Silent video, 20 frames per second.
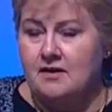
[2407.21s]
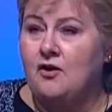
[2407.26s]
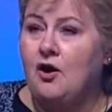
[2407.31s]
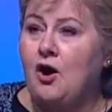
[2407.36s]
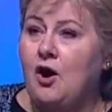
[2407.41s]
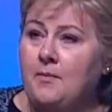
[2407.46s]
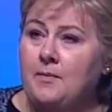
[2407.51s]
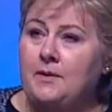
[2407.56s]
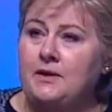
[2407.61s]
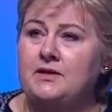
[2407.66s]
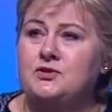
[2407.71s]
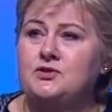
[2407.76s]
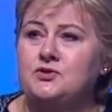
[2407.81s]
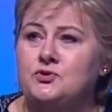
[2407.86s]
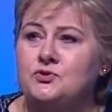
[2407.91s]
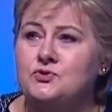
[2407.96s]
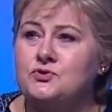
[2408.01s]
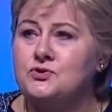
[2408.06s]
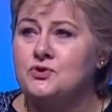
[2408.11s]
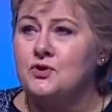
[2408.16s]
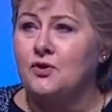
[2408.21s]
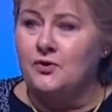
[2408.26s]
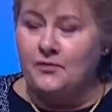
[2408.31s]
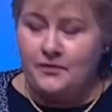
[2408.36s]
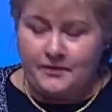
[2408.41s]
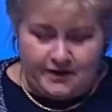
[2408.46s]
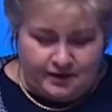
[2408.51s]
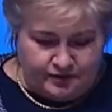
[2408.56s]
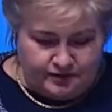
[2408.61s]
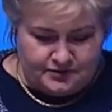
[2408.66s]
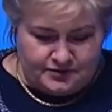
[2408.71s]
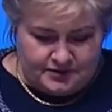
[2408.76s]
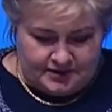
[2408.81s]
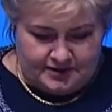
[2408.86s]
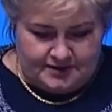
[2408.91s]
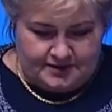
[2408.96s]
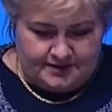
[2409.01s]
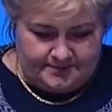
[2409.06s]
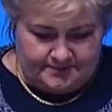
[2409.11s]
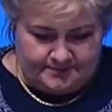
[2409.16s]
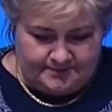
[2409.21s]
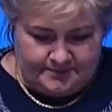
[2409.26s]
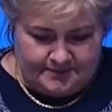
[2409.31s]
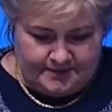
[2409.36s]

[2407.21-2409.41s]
common issues on the Arctic.